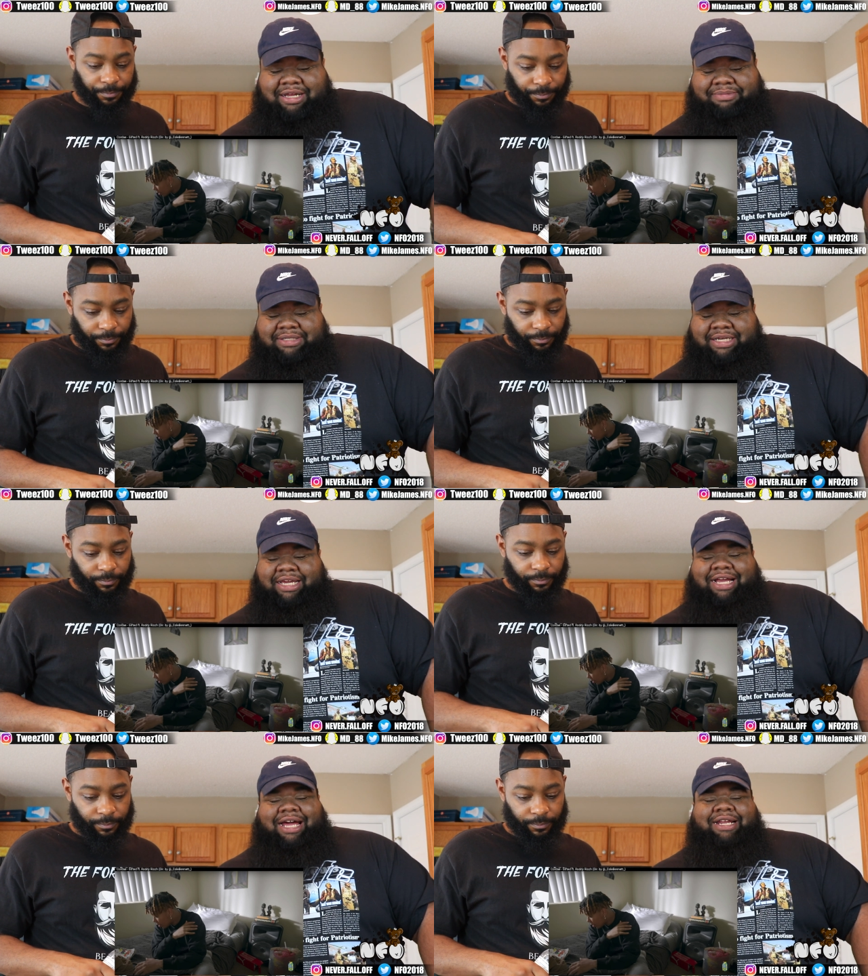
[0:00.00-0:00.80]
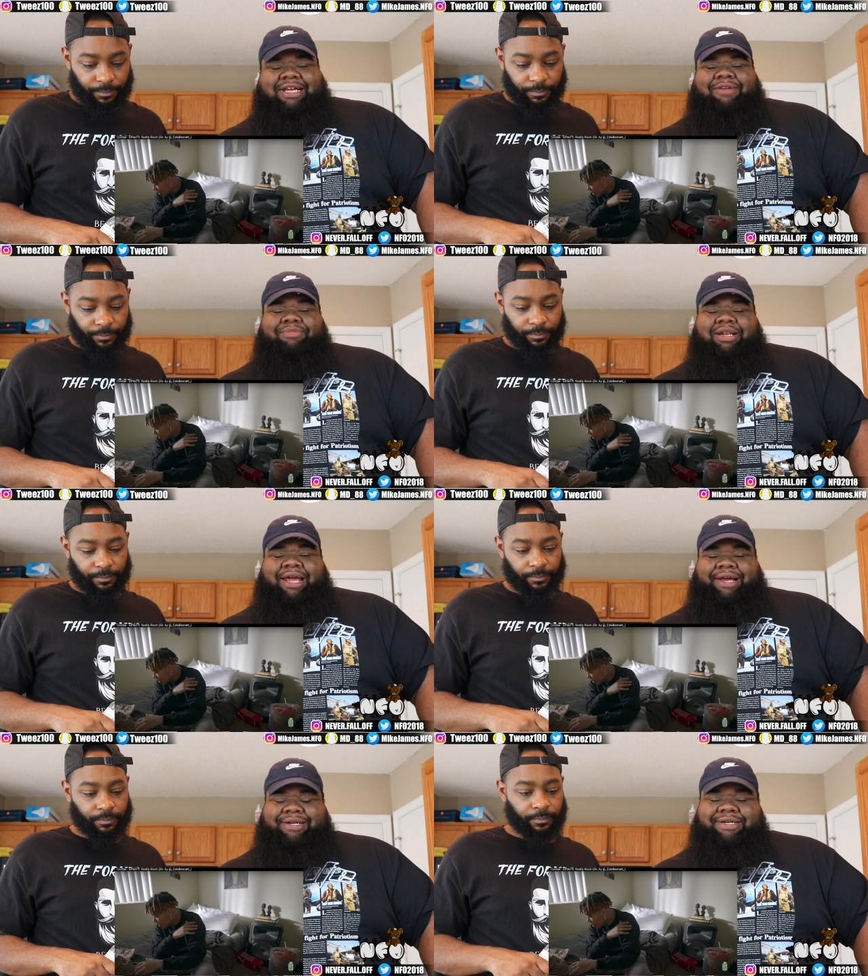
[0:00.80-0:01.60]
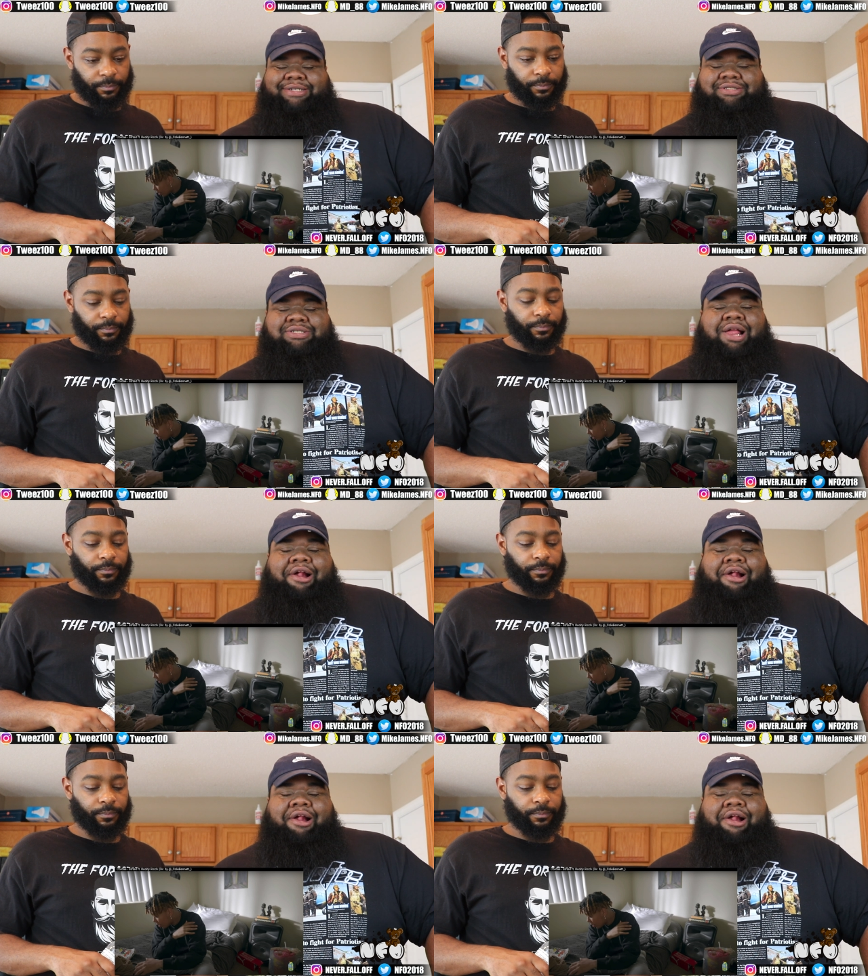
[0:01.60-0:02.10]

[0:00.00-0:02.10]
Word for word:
Speaker 1: what I'm saying? He kind of gave me like a.